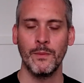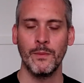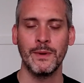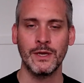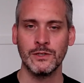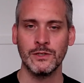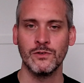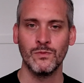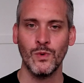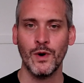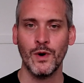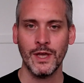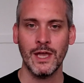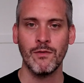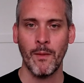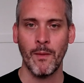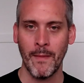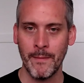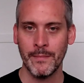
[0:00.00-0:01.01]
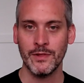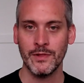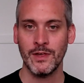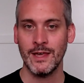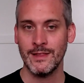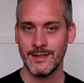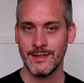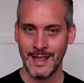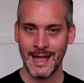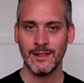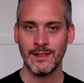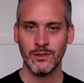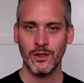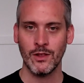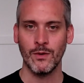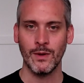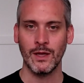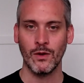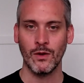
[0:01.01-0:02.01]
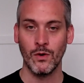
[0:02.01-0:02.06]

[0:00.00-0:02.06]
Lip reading: but because of what he remembers his dad doing,